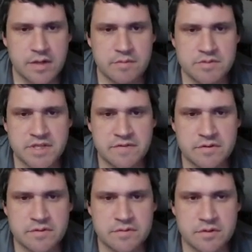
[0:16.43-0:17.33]
he was
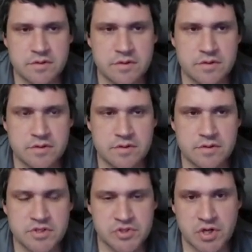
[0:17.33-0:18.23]
given
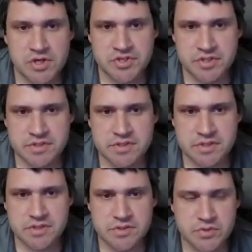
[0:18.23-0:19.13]

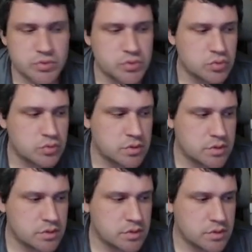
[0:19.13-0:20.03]
instructions to
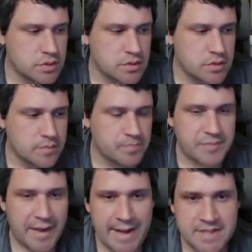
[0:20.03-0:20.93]

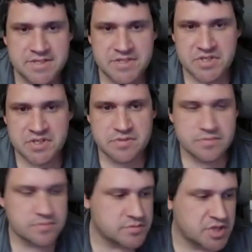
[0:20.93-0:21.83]
act as a
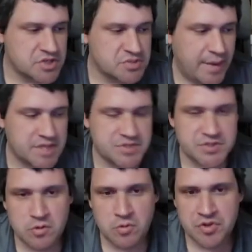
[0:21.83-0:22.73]
dungeon
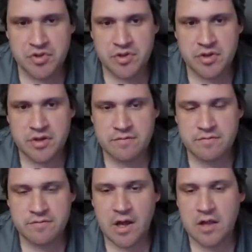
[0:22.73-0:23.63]
master with
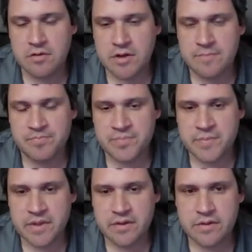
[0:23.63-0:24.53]
following
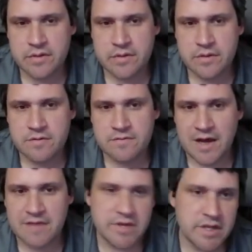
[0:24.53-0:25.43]

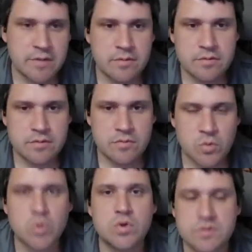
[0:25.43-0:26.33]
5e
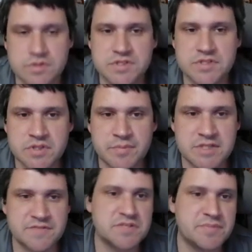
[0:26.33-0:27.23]
rules to the
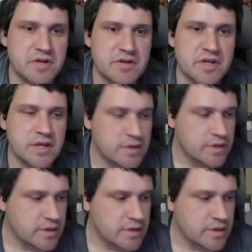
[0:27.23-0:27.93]
best of its ability,